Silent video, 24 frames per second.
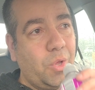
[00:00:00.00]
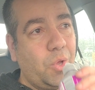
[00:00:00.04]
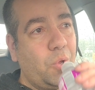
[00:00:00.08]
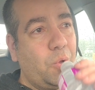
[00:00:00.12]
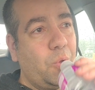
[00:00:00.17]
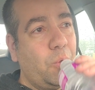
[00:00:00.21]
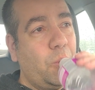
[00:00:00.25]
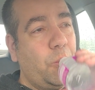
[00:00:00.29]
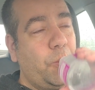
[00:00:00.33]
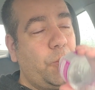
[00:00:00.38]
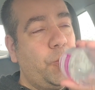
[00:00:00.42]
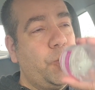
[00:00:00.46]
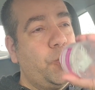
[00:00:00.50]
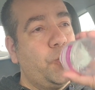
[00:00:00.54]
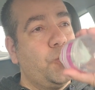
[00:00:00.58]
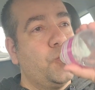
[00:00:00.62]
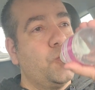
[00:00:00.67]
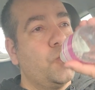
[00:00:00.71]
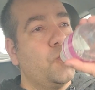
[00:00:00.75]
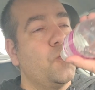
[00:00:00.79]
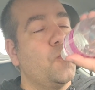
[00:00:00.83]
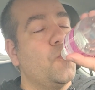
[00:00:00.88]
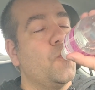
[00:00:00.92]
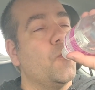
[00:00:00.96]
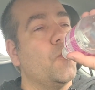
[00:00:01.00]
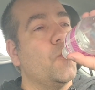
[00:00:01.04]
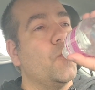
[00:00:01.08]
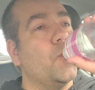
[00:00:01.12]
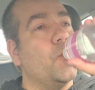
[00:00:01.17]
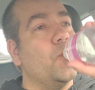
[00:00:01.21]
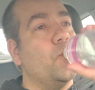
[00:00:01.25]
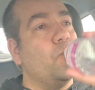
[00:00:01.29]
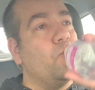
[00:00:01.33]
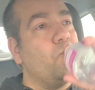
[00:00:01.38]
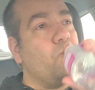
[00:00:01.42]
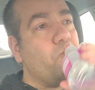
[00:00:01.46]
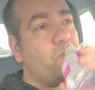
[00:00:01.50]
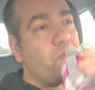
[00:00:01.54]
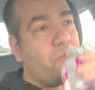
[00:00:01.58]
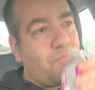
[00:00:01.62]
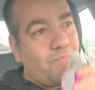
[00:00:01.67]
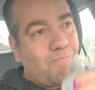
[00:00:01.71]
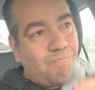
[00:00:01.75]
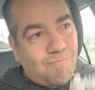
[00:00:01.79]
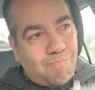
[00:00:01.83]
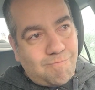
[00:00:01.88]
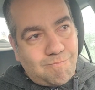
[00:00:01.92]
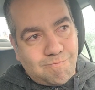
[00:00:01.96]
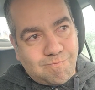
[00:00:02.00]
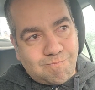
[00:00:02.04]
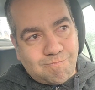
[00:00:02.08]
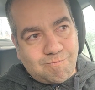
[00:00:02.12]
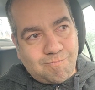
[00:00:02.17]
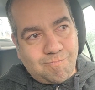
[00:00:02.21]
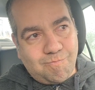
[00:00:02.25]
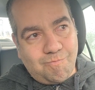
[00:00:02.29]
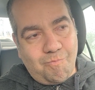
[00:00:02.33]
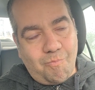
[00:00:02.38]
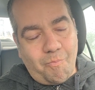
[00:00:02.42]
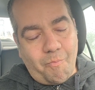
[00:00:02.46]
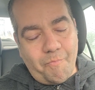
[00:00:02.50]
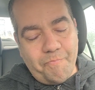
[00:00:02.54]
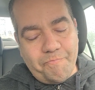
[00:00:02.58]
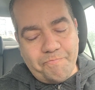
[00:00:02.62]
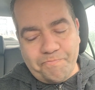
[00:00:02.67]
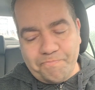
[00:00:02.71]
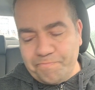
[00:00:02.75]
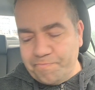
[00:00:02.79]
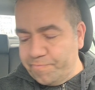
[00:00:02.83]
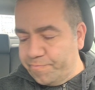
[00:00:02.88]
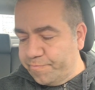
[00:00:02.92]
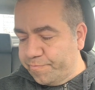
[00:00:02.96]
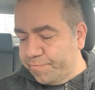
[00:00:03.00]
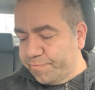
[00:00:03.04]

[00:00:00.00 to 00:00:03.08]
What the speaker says: [no speech]